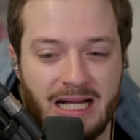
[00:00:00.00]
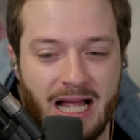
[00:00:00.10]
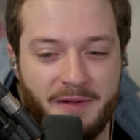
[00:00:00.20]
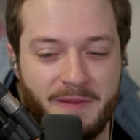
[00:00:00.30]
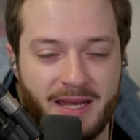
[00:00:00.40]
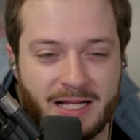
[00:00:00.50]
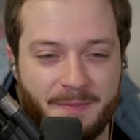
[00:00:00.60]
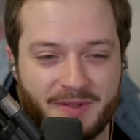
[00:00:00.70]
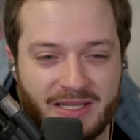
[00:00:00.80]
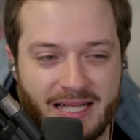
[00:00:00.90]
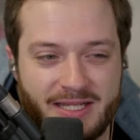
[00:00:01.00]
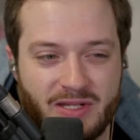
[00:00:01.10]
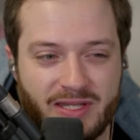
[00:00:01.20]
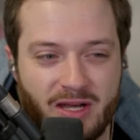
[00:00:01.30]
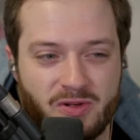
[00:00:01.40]
I've played a couple
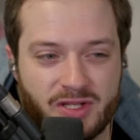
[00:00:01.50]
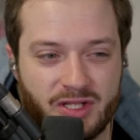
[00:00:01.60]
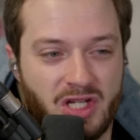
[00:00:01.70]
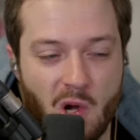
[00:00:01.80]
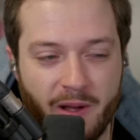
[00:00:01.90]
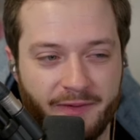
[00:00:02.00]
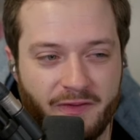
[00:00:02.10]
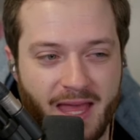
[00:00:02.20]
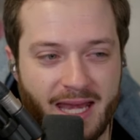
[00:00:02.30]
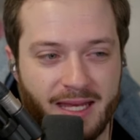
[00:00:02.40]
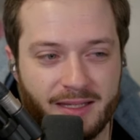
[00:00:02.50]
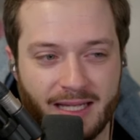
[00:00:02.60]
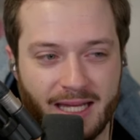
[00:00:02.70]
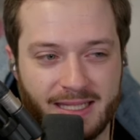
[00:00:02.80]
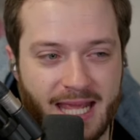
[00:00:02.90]
Celestials that are just going for that and
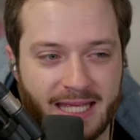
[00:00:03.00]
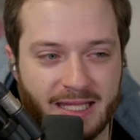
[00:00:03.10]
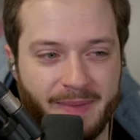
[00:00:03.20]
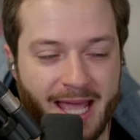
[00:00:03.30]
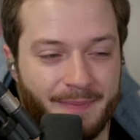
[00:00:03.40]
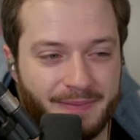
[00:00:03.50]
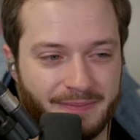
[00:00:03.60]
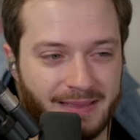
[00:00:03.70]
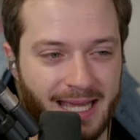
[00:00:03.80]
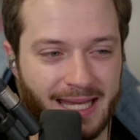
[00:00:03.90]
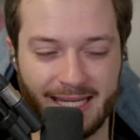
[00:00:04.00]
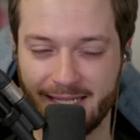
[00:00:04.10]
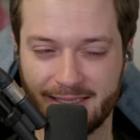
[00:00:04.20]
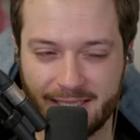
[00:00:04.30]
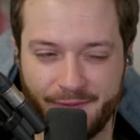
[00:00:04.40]
kind of taking the map, and it,
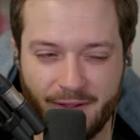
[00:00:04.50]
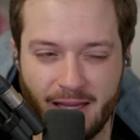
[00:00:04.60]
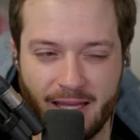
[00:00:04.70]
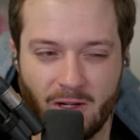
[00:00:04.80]
it does feel a little